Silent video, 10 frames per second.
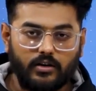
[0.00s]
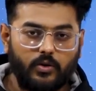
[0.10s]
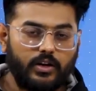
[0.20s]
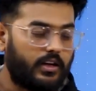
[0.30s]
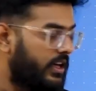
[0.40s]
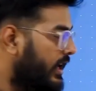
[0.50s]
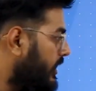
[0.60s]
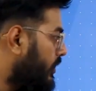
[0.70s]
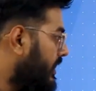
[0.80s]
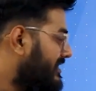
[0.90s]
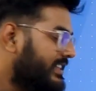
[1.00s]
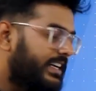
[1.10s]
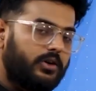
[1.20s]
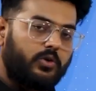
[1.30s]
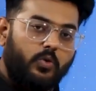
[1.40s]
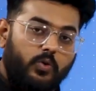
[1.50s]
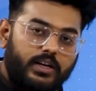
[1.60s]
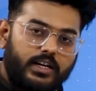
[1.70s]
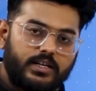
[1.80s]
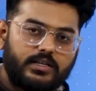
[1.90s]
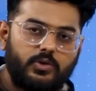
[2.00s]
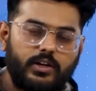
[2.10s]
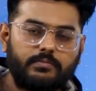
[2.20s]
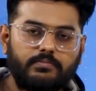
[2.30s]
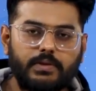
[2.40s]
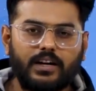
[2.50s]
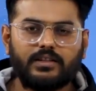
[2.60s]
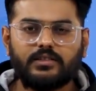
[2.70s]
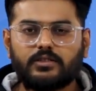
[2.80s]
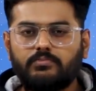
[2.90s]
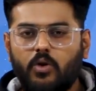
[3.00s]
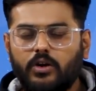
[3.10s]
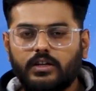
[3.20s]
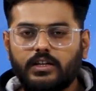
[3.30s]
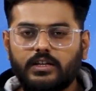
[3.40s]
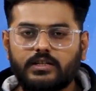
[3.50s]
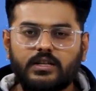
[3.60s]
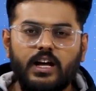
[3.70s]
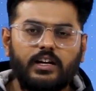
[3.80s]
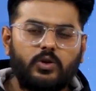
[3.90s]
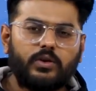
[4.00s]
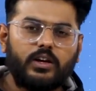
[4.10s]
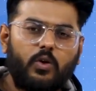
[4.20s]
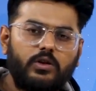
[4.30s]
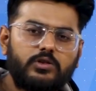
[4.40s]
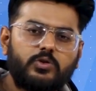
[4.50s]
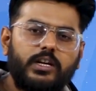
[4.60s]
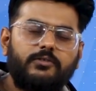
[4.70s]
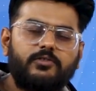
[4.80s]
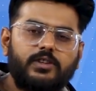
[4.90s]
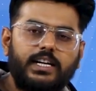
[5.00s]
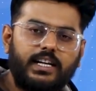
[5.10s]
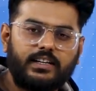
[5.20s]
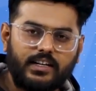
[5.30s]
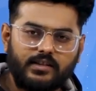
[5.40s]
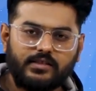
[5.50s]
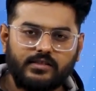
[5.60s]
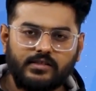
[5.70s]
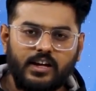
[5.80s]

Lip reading: Okay, you can create your own test. You can practice mock test. You can also give trending tests.